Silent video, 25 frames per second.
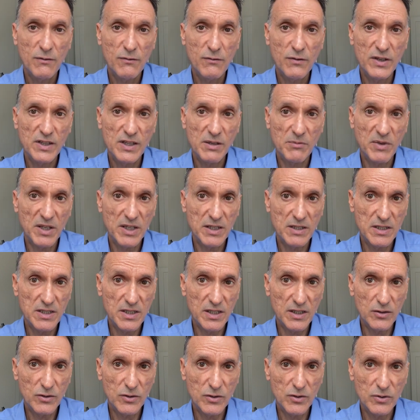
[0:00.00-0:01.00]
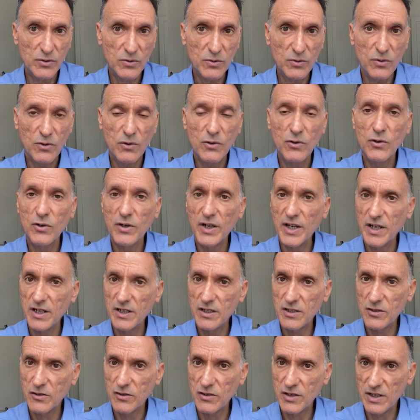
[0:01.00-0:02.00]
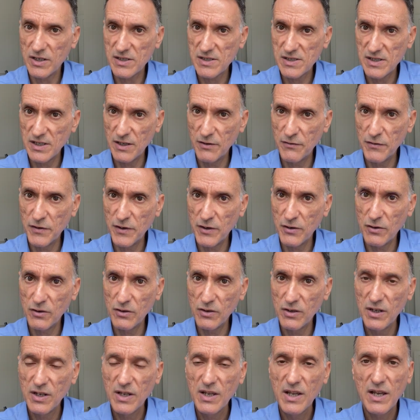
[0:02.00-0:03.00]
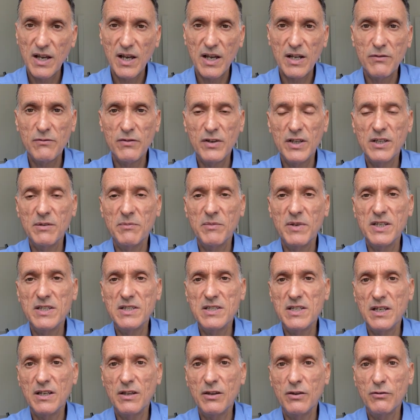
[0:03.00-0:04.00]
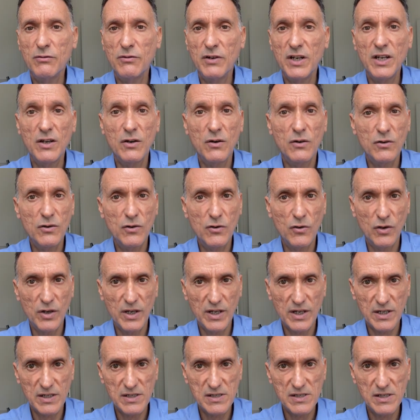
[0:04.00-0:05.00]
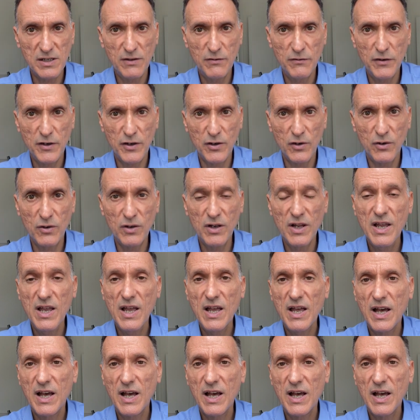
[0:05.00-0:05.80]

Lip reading: Vitamin D2 or ergocalciferol and vitamin D3 or cholecalciferol